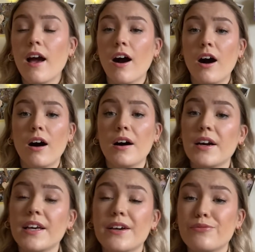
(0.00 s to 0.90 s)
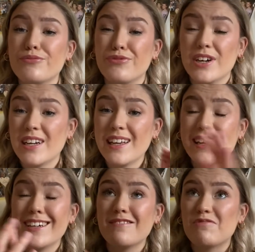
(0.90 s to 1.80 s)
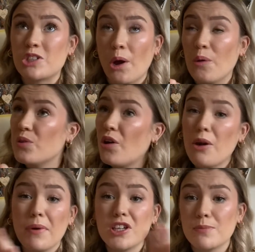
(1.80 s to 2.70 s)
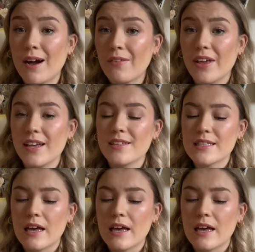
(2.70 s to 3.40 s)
I really don't know much about this.